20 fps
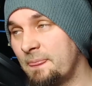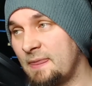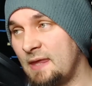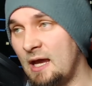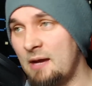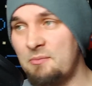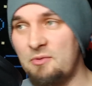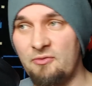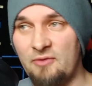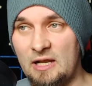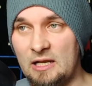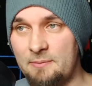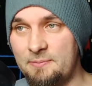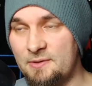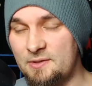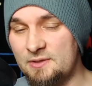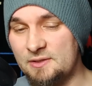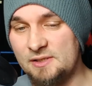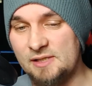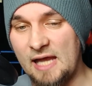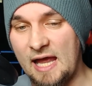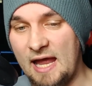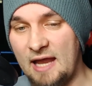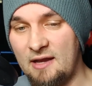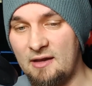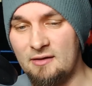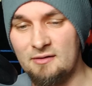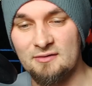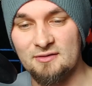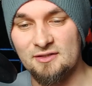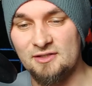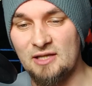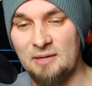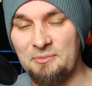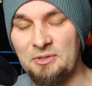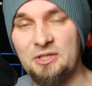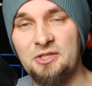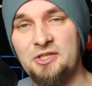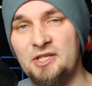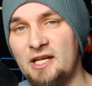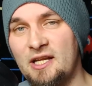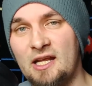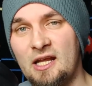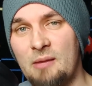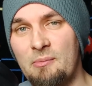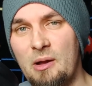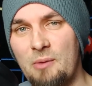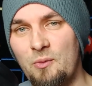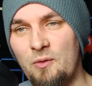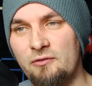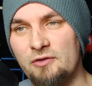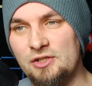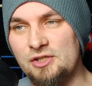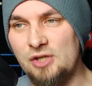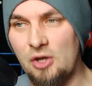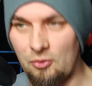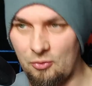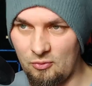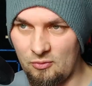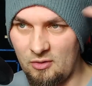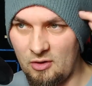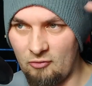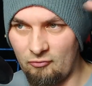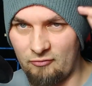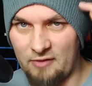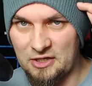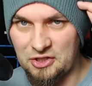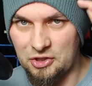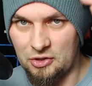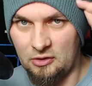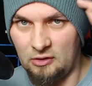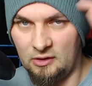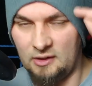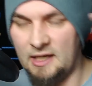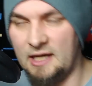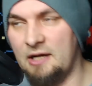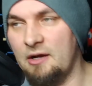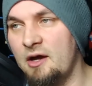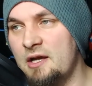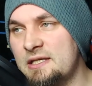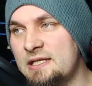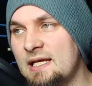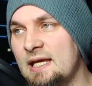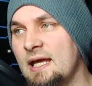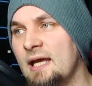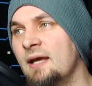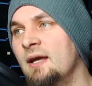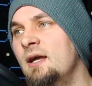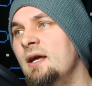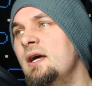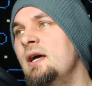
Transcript: game developers and some of the shit they come up with is so original in idea.